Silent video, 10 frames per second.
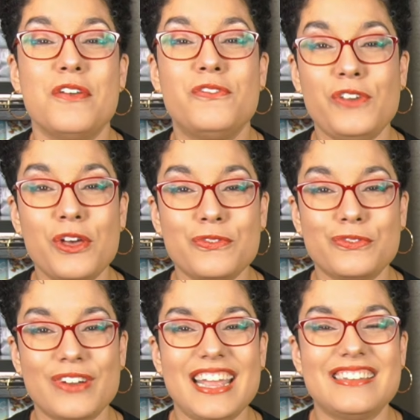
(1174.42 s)
feel
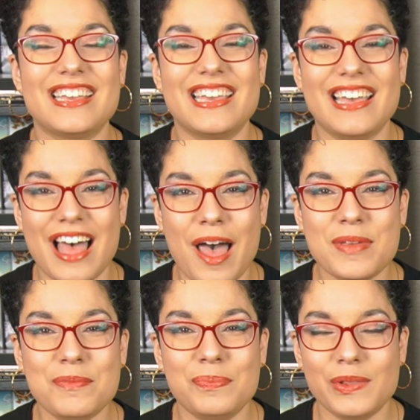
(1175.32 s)
free to
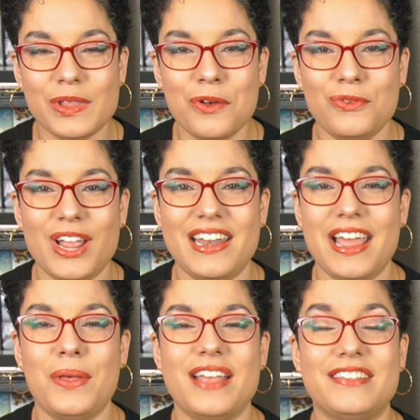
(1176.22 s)
comment below right
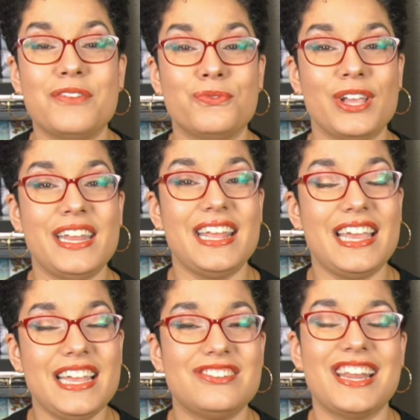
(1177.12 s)
now as I read
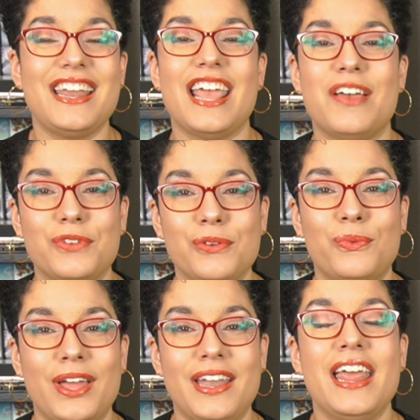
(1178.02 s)
each and every
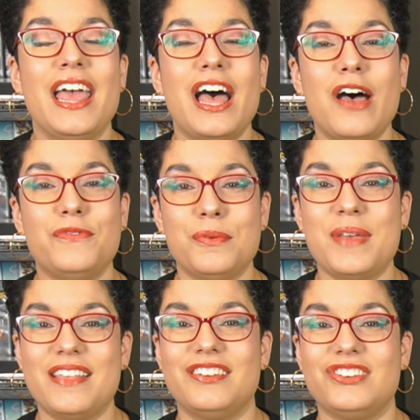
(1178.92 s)
one of your
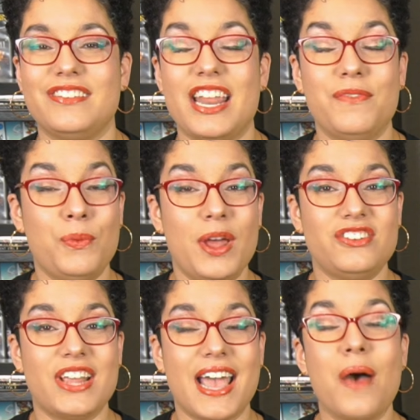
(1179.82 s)
messages. And if you want
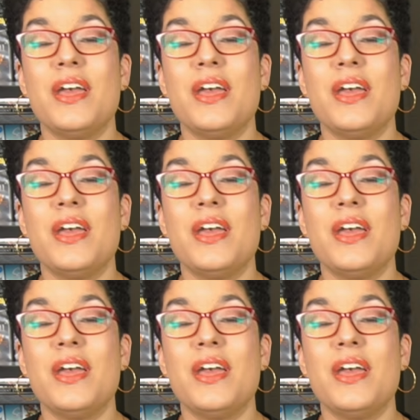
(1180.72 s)
to check out